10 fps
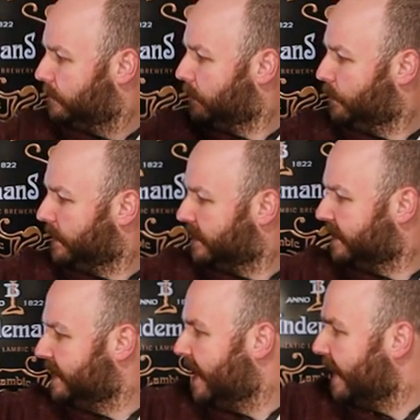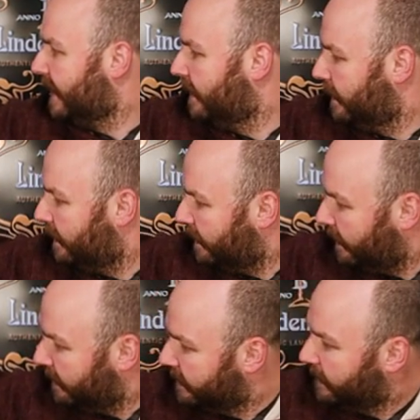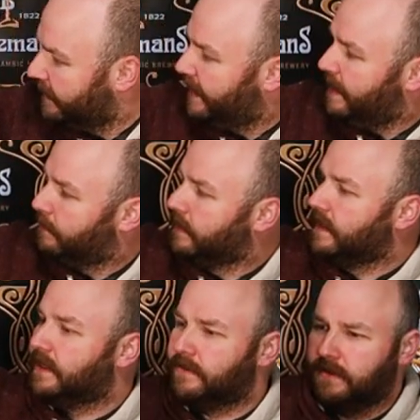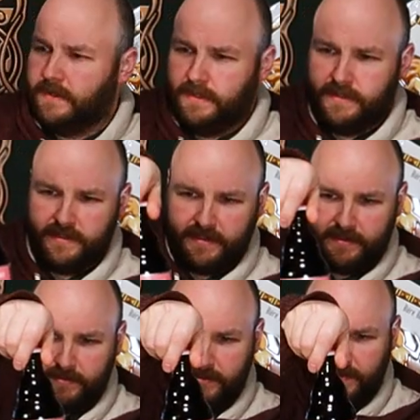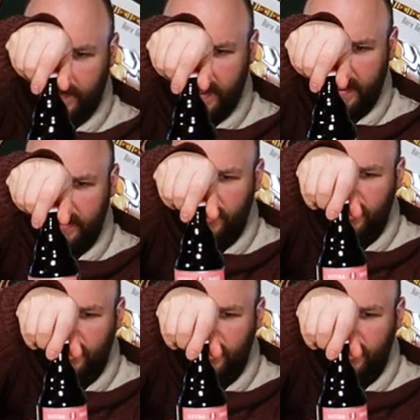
You will see that on the label here. I don't know if I can